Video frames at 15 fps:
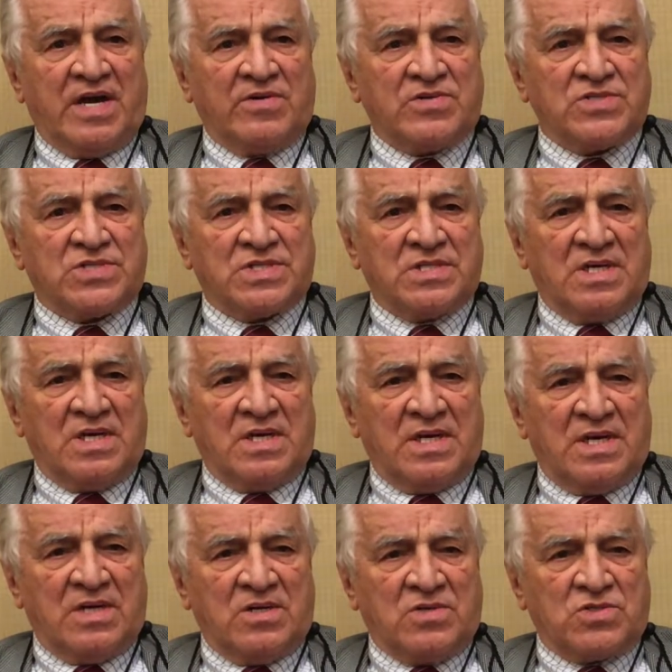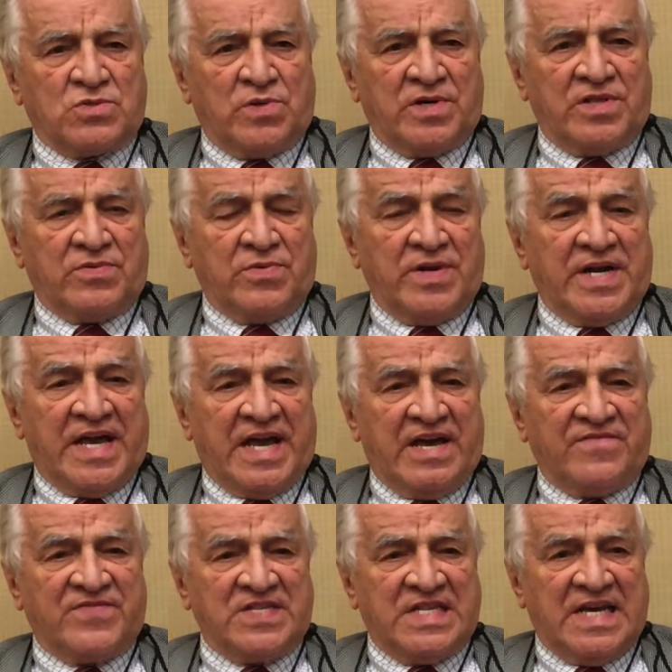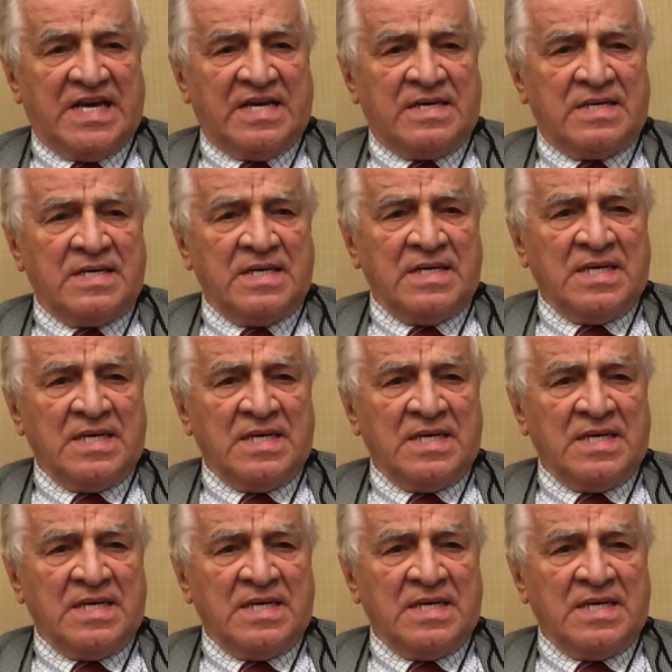hours or 23 and a half a day.